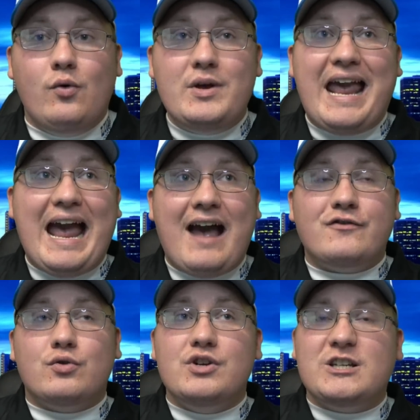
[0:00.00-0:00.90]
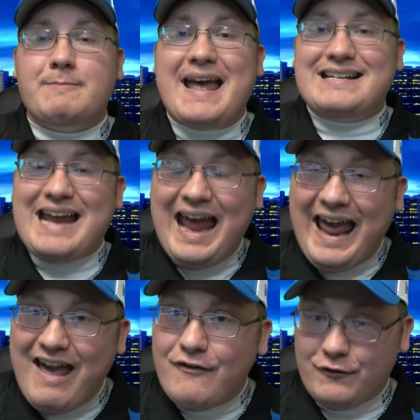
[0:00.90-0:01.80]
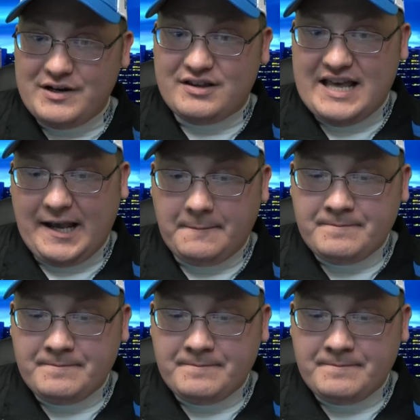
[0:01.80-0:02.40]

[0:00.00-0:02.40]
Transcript: We have to respect everything.